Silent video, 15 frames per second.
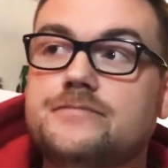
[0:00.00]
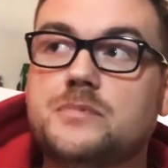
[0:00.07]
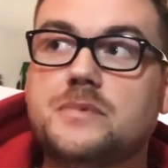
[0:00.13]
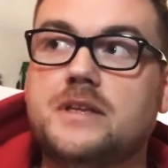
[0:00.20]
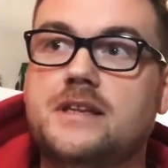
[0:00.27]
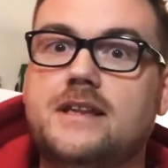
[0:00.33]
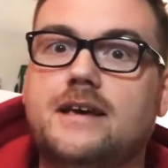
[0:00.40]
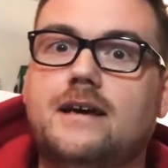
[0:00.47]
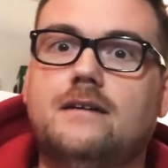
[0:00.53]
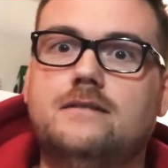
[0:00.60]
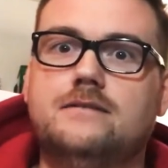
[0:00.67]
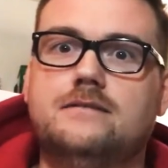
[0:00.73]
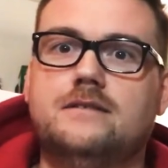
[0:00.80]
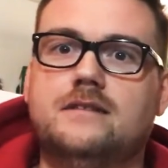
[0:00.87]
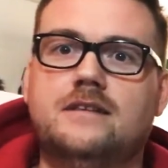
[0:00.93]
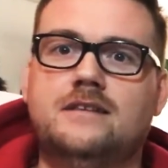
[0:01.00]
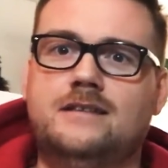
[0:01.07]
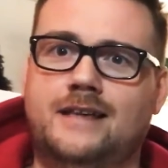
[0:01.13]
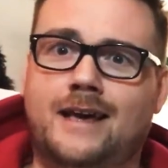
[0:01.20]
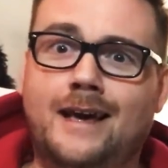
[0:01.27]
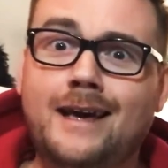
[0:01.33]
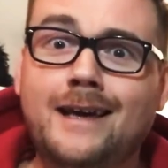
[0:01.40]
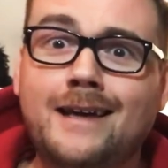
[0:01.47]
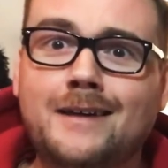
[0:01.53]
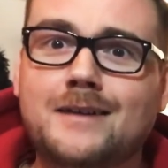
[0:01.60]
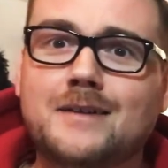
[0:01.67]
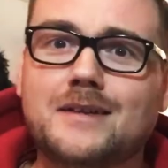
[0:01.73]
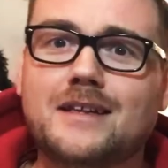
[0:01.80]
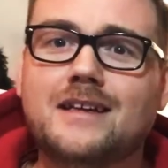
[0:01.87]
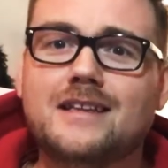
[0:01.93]
We're like that. Yeah,
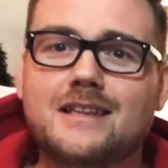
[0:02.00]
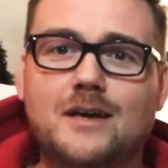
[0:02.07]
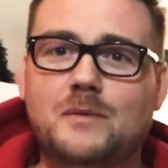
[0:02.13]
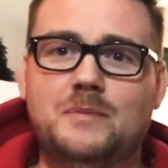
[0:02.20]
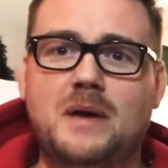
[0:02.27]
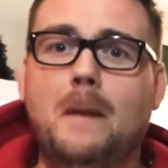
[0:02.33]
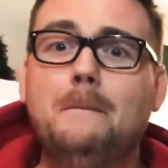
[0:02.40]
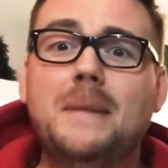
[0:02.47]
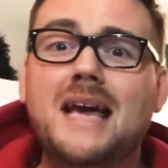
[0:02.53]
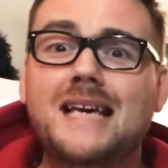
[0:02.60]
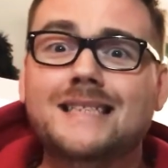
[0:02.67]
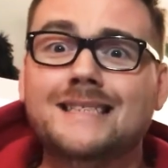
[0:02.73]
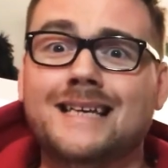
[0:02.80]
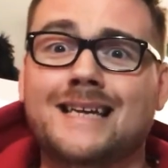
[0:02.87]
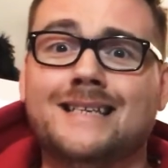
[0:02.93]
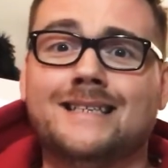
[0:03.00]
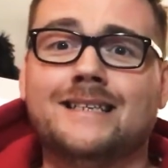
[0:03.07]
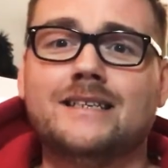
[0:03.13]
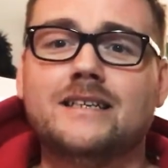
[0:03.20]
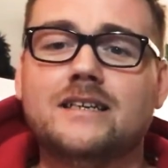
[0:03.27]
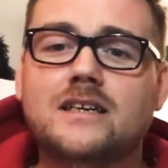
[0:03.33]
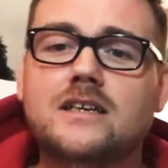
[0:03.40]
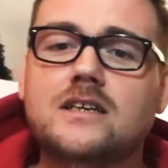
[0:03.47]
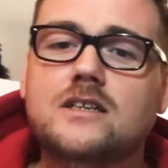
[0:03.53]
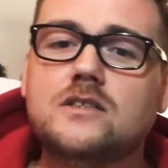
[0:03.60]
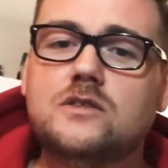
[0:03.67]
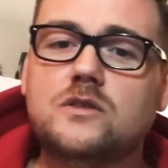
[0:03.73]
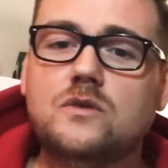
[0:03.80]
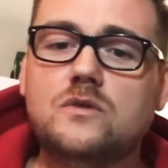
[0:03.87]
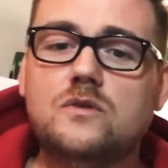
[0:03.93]
that would be amazing.
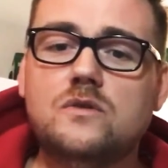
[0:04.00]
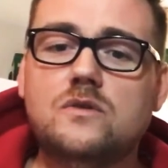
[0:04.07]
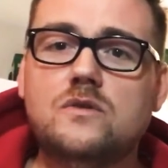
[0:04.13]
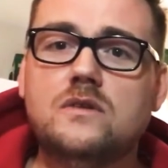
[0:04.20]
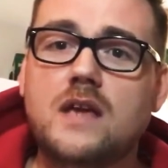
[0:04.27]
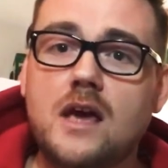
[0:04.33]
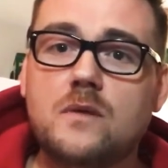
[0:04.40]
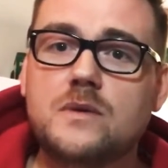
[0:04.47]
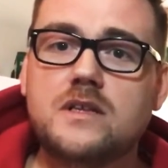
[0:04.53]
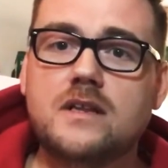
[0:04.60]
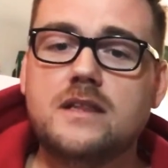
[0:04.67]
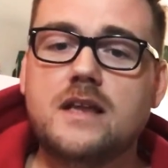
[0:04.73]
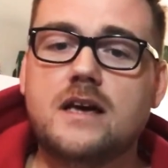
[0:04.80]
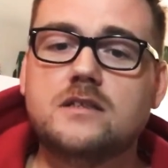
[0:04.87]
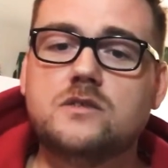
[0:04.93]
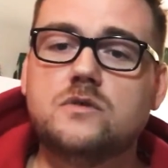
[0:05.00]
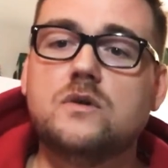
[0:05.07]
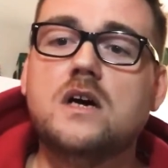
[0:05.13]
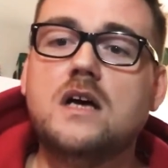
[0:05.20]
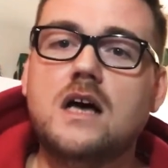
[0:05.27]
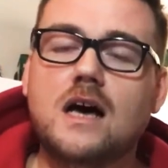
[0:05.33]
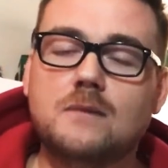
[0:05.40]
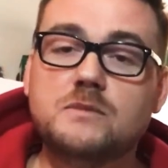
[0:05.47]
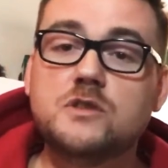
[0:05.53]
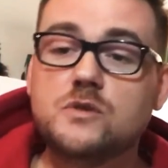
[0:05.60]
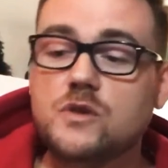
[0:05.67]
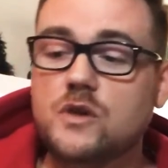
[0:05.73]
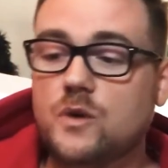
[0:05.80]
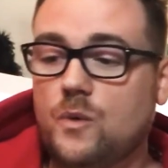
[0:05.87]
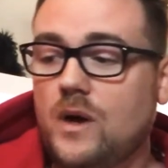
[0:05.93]
So yeah, we done that. So I'm just
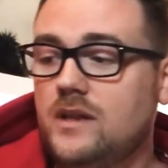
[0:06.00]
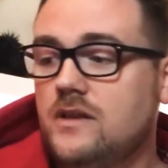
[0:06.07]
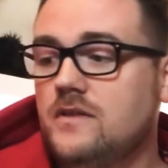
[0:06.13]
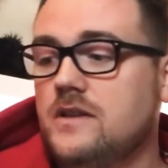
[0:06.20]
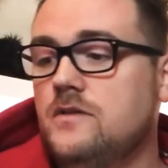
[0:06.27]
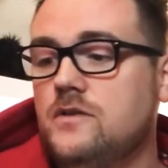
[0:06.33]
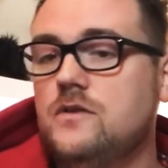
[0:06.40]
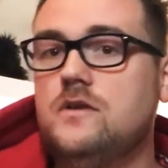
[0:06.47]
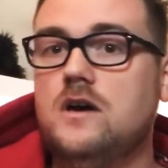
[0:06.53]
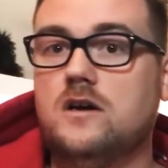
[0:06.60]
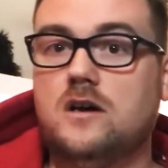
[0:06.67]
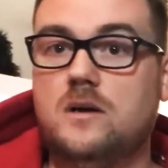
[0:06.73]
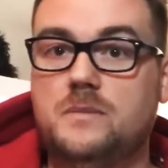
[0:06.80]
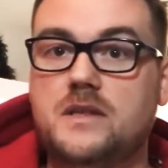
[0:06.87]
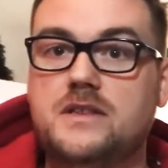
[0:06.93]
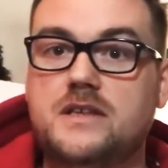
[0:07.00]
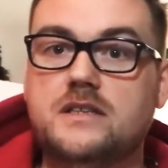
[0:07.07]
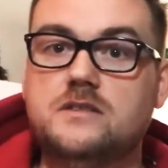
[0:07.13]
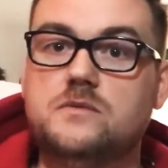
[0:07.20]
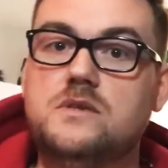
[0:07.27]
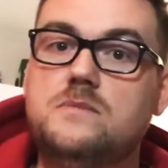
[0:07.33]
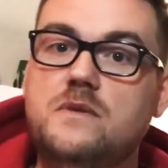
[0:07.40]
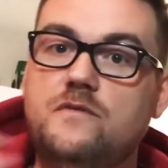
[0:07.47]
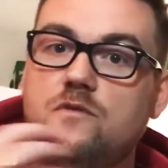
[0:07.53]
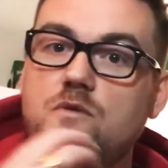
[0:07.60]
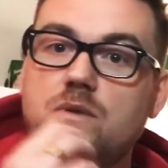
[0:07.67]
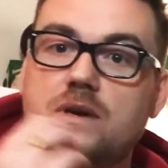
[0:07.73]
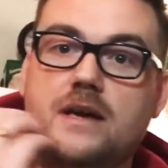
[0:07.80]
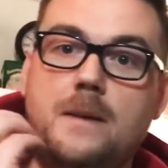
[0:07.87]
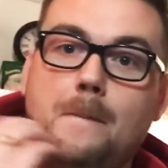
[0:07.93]
going to quickly run through a couple of things with you before
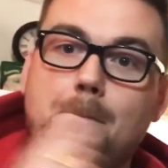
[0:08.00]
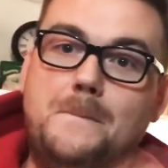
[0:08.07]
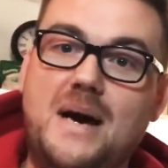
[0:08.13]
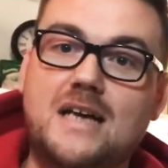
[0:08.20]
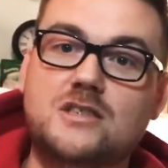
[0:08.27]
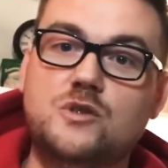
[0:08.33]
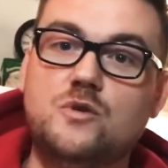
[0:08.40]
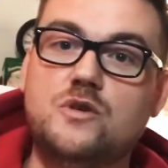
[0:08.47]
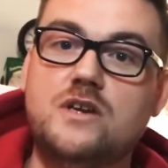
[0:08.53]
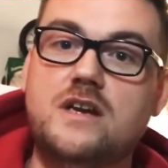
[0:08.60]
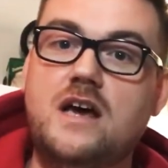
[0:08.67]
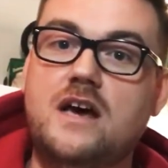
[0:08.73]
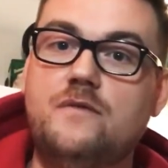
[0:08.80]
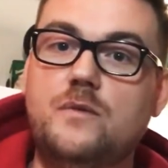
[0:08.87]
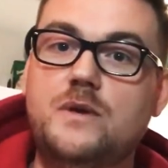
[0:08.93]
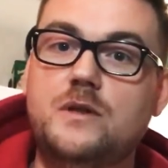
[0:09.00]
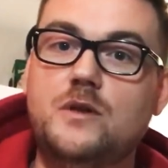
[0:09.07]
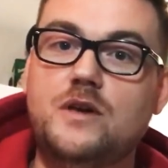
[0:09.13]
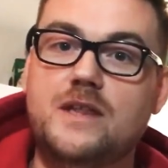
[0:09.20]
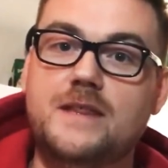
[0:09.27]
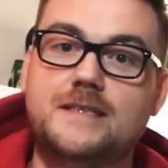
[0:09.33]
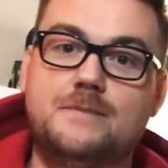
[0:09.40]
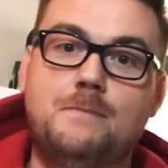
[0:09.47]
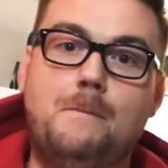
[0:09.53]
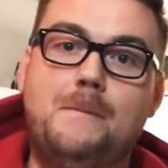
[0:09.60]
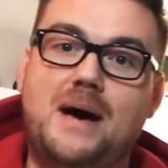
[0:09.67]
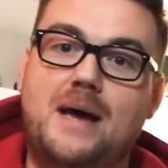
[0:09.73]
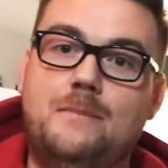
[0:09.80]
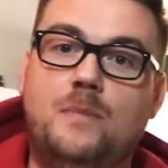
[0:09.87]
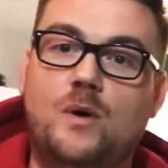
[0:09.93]
we get bashed on and have a wee look at this
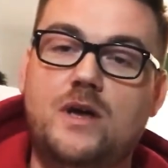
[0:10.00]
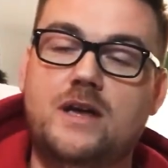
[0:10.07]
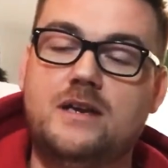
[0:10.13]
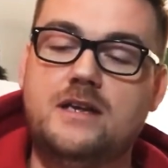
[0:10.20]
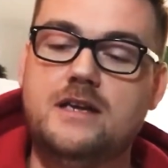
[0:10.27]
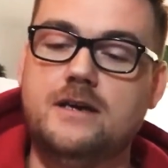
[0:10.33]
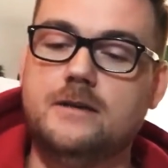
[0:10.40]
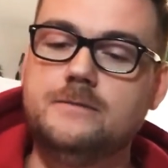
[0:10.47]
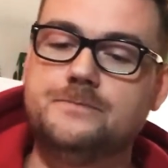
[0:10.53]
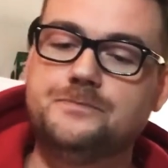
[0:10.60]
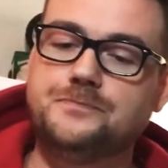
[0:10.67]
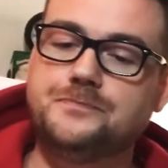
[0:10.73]
bad boy in here.